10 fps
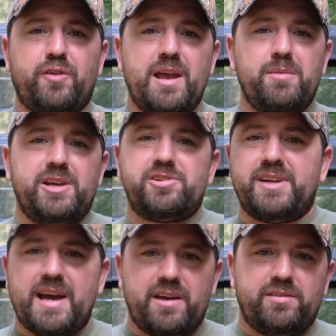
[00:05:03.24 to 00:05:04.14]
ammunition,
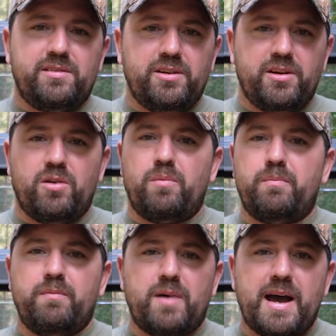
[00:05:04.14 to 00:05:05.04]
guys, you know,
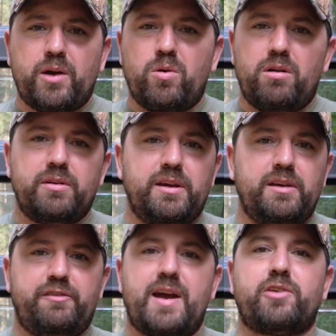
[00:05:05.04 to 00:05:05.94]
high
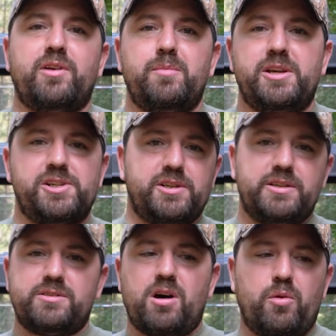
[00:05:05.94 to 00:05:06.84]
quality factory ammunition
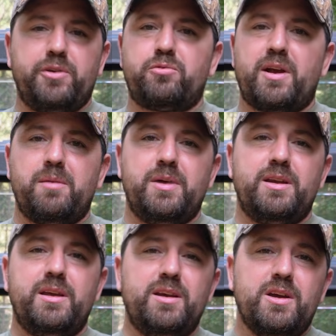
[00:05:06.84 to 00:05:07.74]
is always
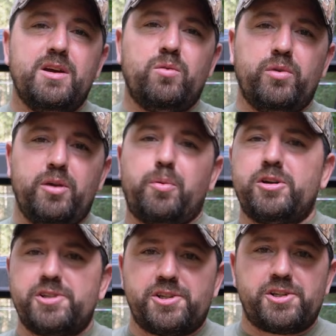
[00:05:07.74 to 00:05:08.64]
recommended. When you
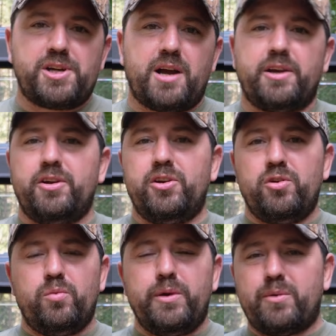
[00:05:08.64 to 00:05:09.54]
purchase your shotgun
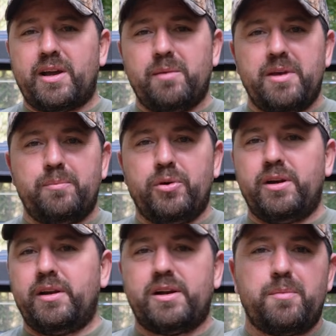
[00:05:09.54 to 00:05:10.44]
new, we recommend
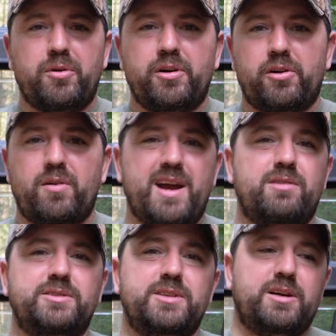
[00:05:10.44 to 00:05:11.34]
putting a couple hundred
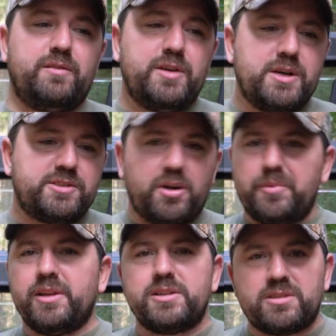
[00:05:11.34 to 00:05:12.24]
rounds of
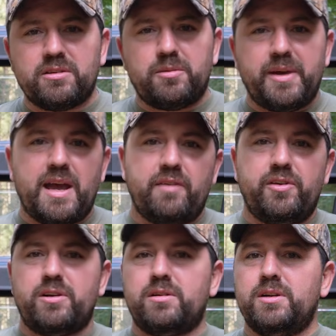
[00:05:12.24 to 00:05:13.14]
something that's a little bit
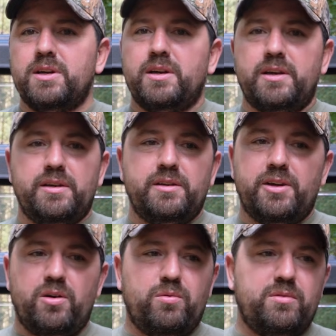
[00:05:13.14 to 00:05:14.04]
heavier. You
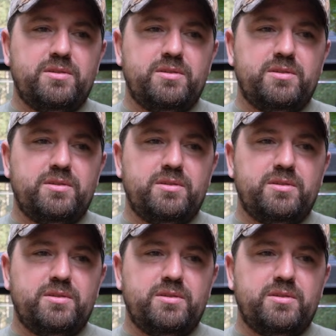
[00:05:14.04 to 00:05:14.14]
know,